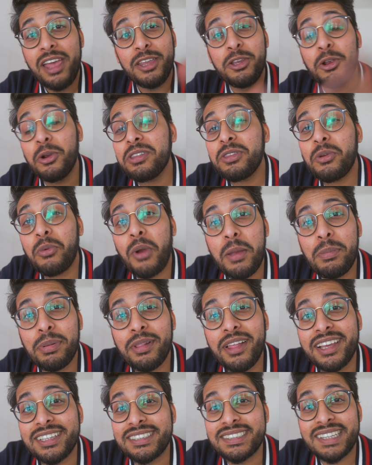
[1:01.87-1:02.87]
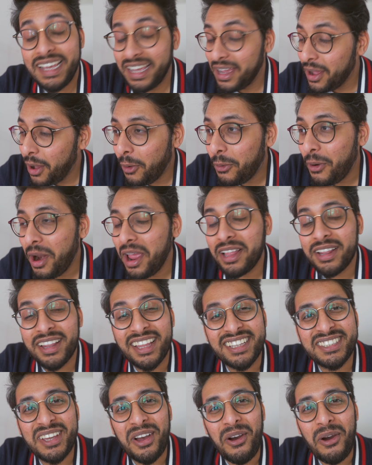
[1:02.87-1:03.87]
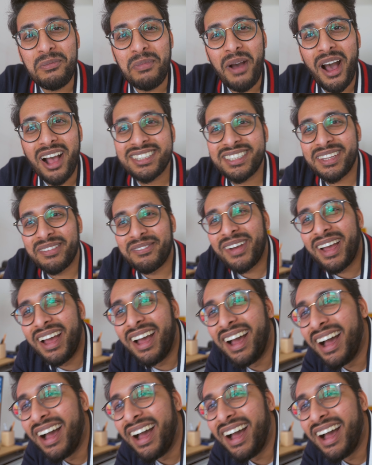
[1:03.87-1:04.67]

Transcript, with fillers: you're in the right place. All right, let's go unbox them.